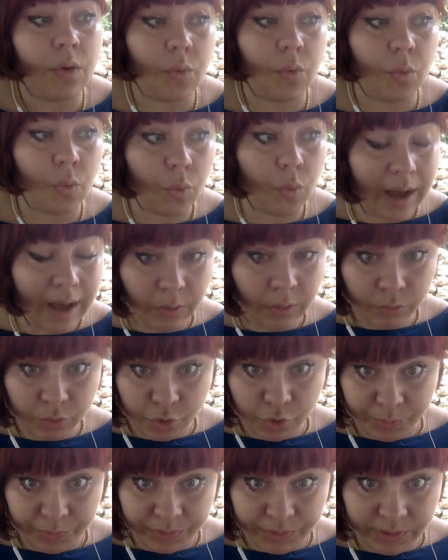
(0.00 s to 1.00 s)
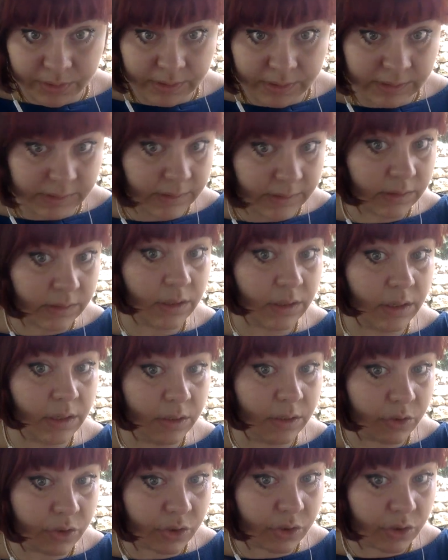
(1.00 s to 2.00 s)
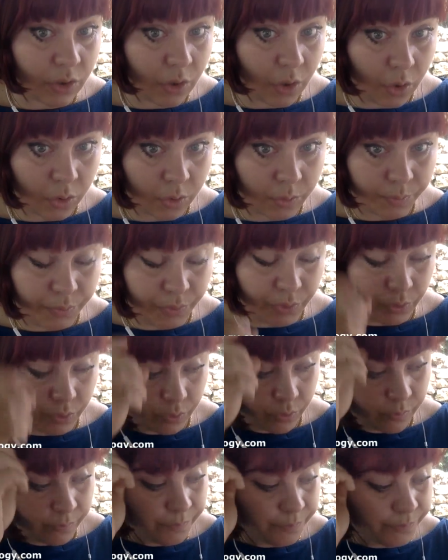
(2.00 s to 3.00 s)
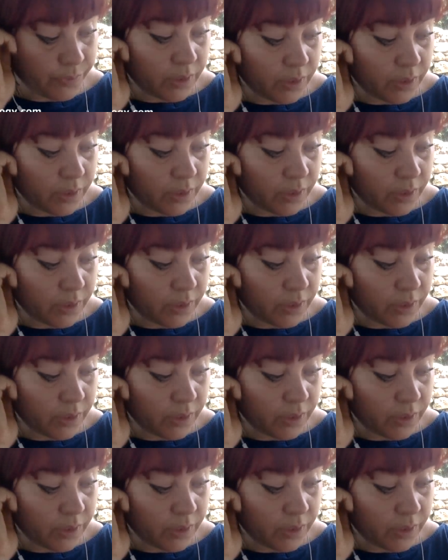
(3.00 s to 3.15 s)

while Jupiter is in Scorpio,